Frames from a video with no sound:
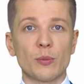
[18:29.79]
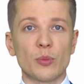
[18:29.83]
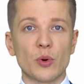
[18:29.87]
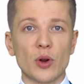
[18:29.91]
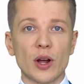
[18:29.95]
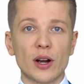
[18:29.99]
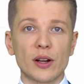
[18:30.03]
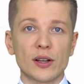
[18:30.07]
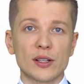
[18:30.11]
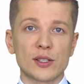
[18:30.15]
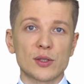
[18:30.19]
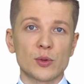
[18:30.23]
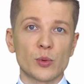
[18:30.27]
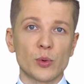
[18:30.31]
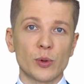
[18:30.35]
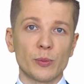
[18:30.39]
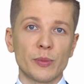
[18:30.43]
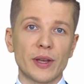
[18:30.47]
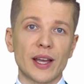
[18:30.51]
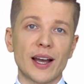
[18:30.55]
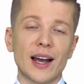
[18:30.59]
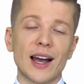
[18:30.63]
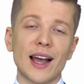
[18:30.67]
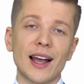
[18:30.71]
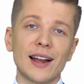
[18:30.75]
products will
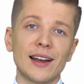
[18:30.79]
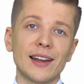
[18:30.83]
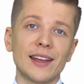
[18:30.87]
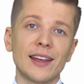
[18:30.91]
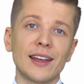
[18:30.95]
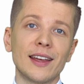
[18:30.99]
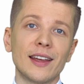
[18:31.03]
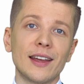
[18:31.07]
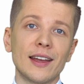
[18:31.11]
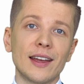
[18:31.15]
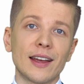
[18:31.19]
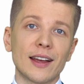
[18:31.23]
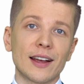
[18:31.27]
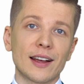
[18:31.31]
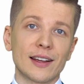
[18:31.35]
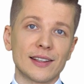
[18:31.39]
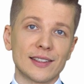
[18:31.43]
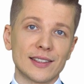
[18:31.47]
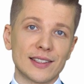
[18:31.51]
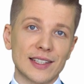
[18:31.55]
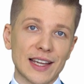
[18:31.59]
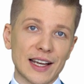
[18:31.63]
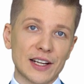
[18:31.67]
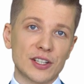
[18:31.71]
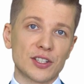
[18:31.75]
be highly
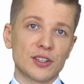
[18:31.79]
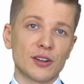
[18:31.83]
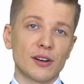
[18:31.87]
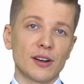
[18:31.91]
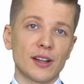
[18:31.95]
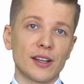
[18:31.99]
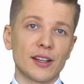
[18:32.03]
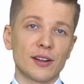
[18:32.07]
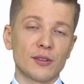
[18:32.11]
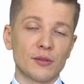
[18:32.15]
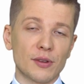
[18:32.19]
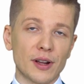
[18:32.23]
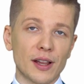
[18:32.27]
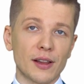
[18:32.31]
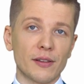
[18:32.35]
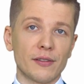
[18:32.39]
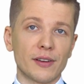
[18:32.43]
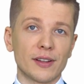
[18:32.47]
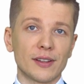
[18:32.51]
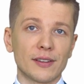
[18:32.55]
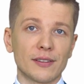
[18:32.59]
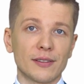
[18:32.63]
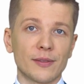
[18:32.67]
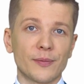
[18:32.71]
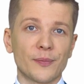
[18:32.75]
contextually
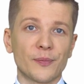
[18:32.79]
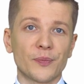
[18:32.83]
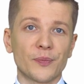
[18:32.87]
relevant.